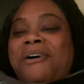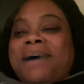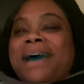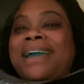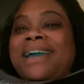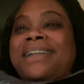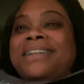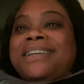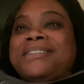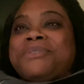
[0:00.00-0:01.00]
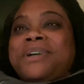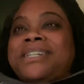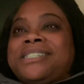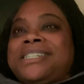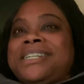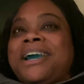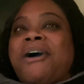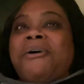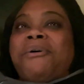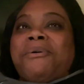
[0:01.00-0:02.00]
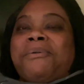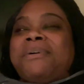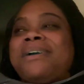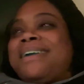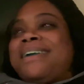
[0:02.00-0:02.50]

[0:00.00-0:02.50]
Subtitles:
Oh my goodness, where did she go?